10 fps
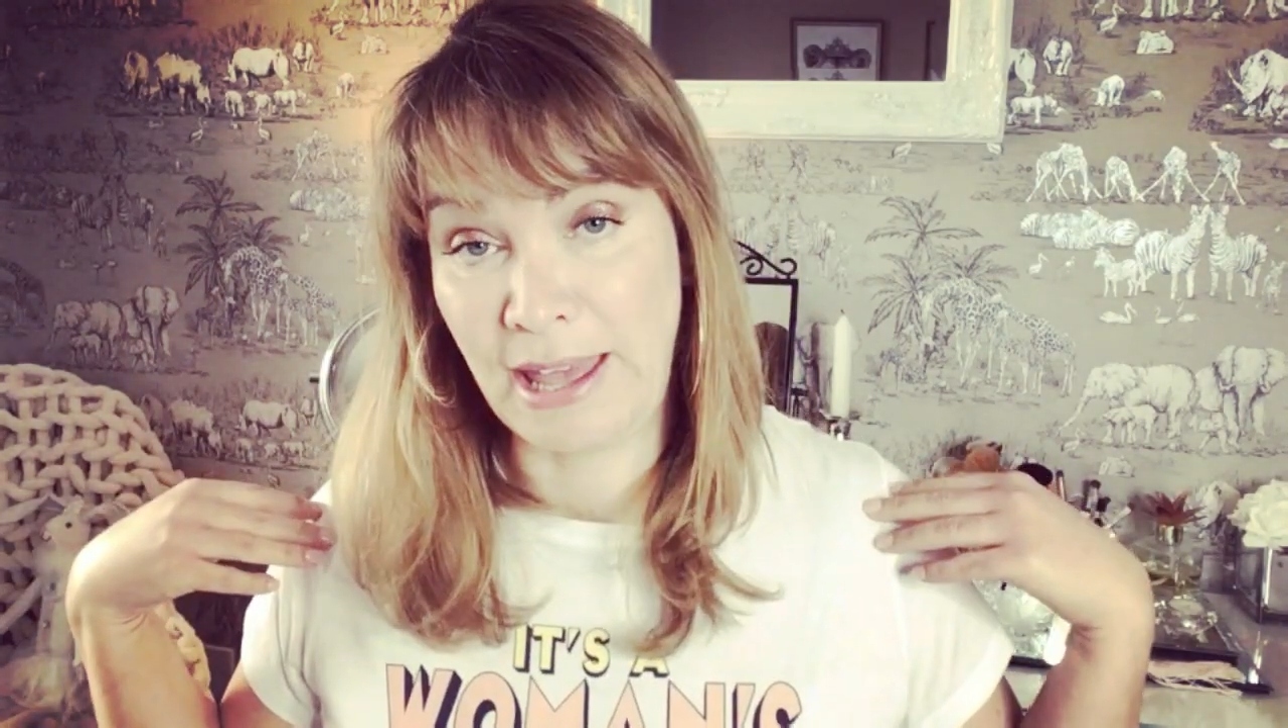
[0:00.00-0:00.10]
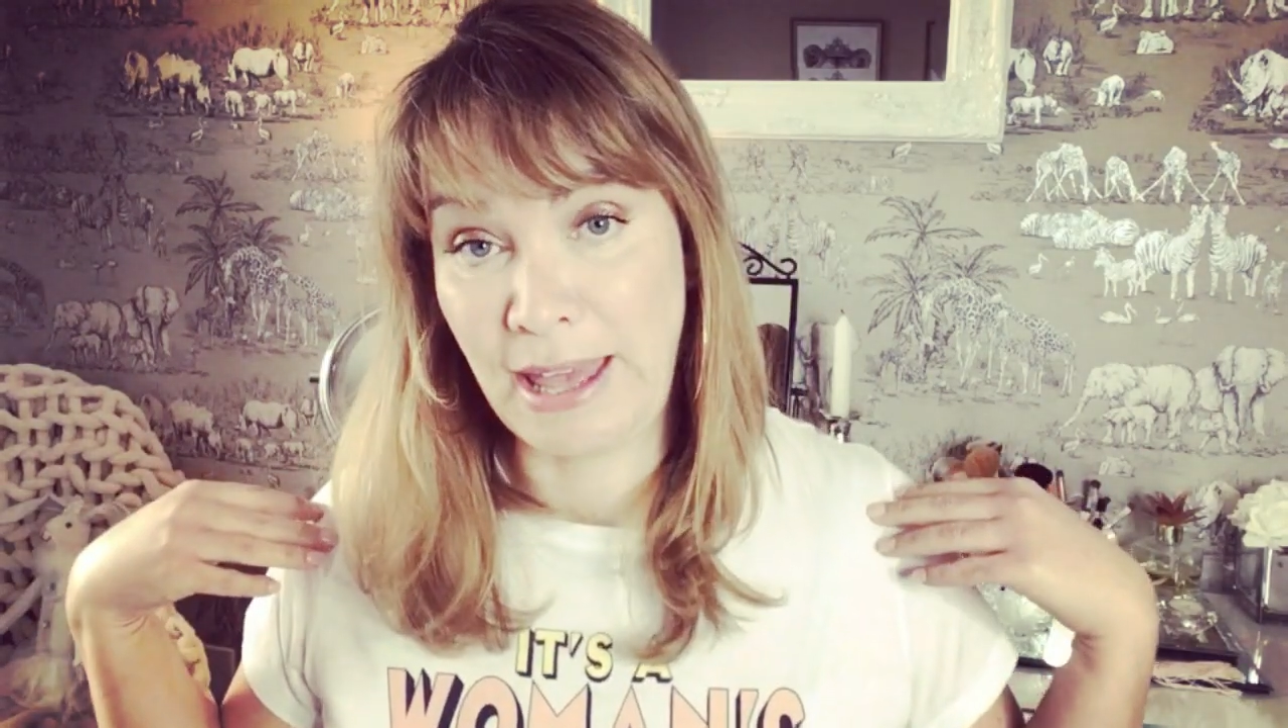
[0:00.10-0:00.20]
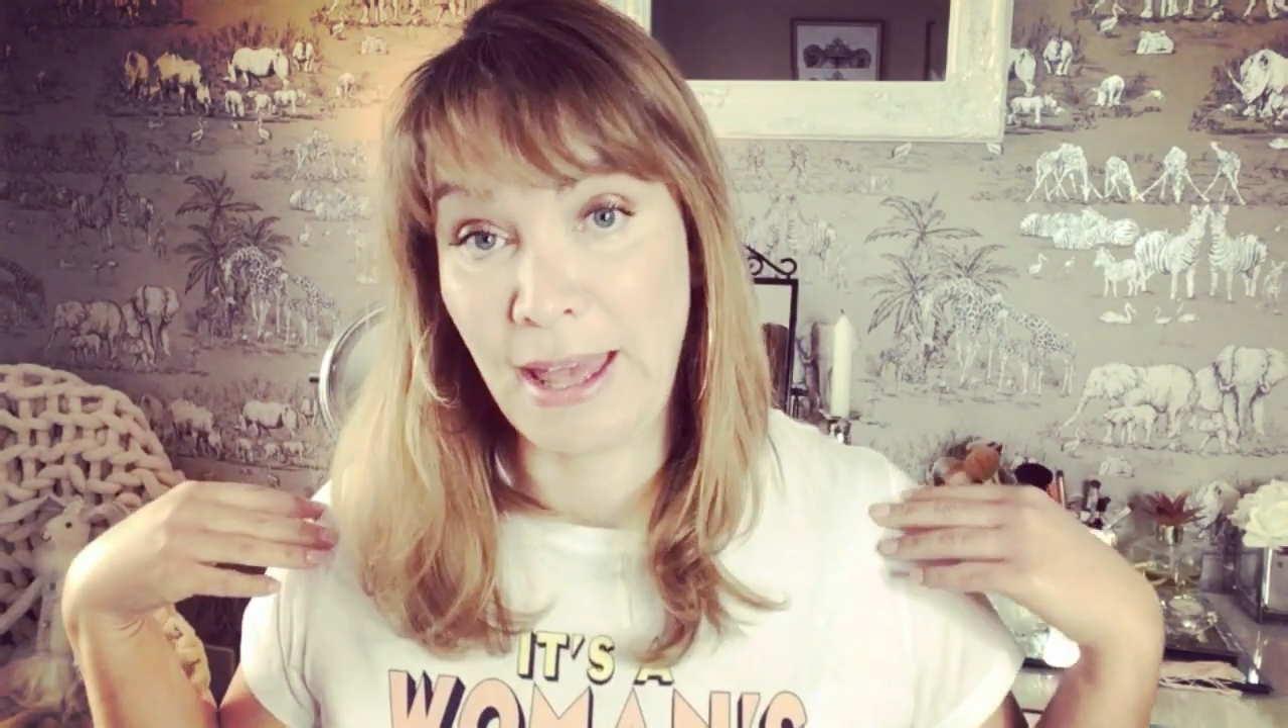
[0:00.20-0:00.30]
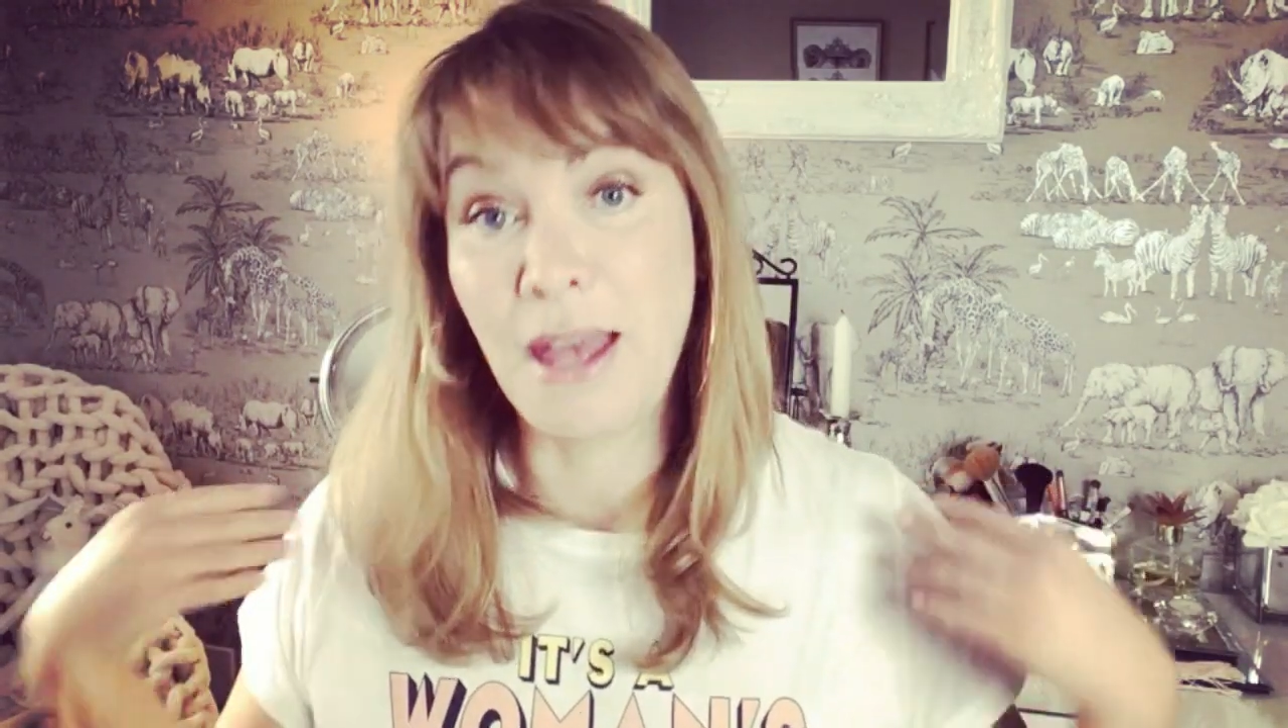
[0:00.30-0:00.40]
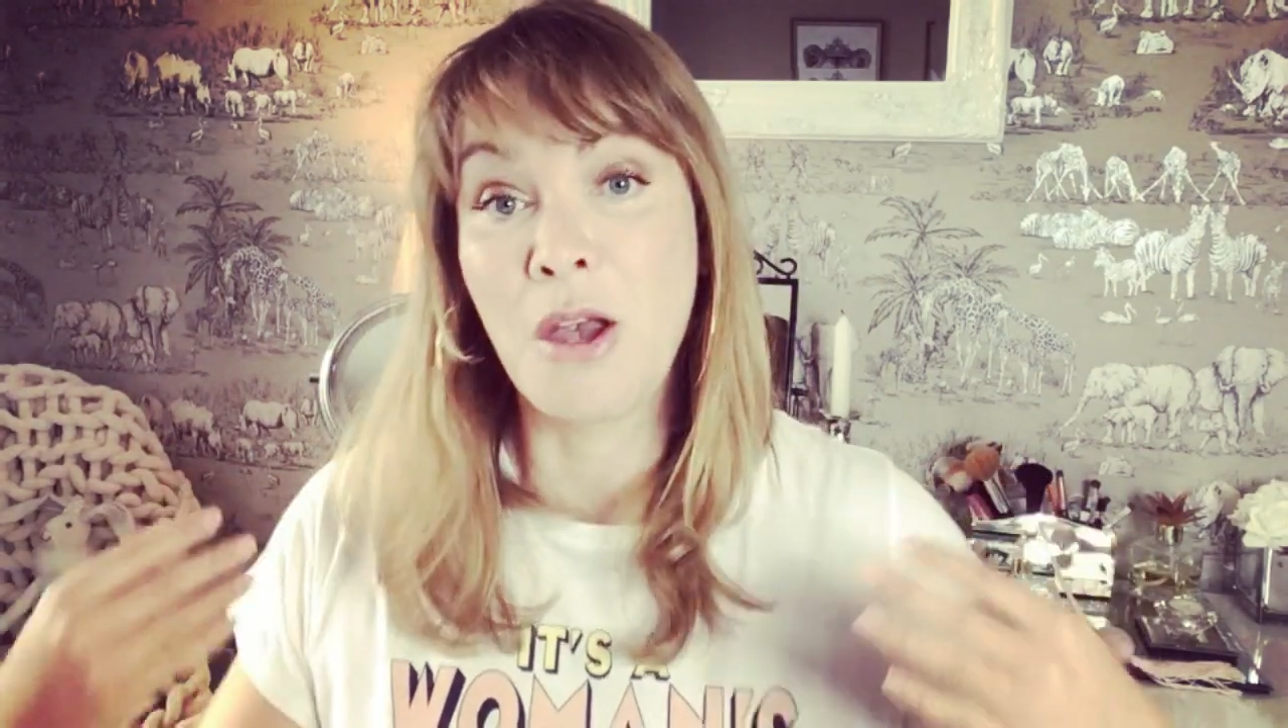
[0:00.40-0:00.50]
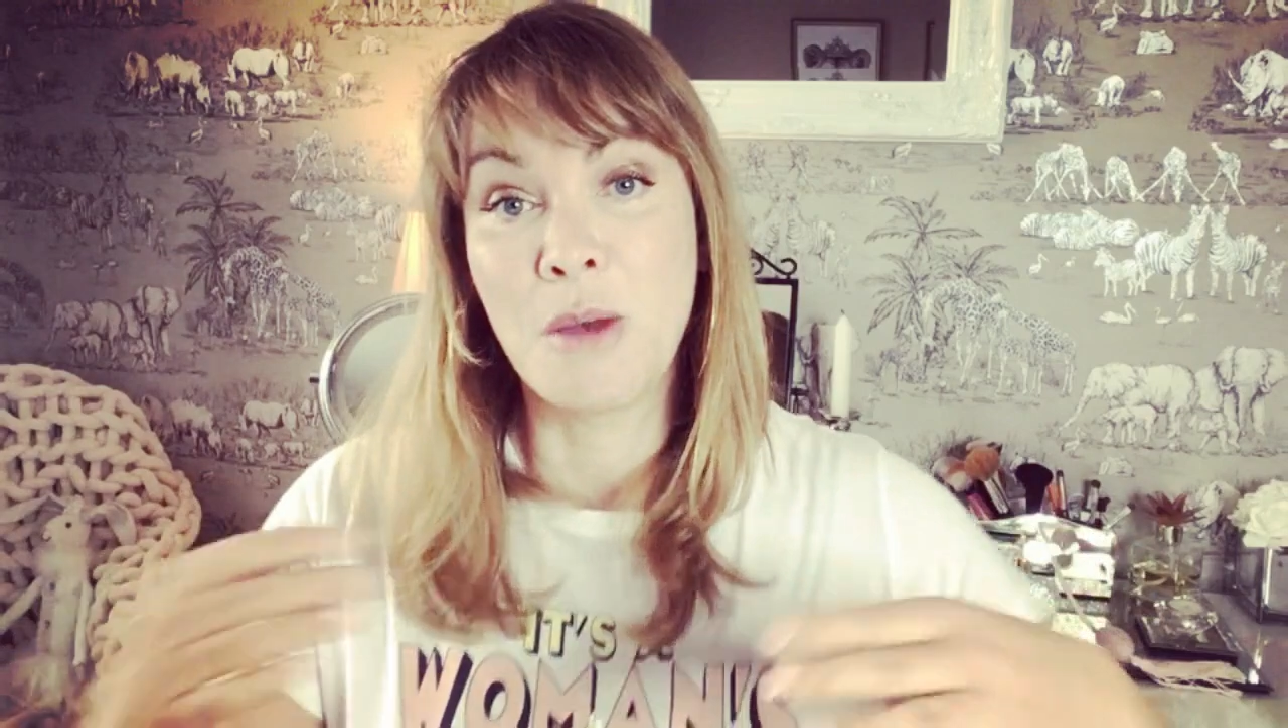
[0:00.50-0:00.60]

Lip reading: here,